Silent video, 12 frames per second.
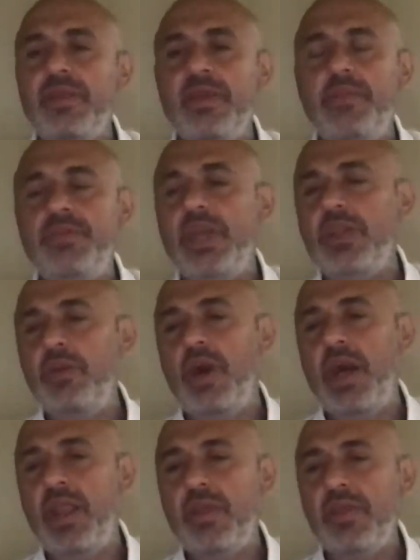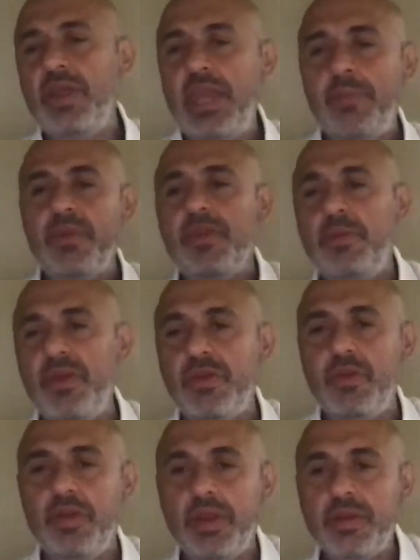subject, Johannes. And he happens to be a
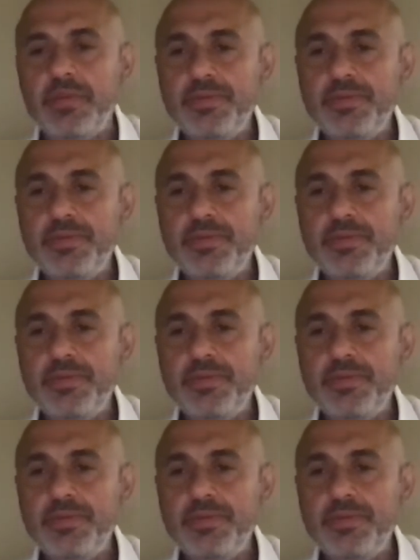Syrian.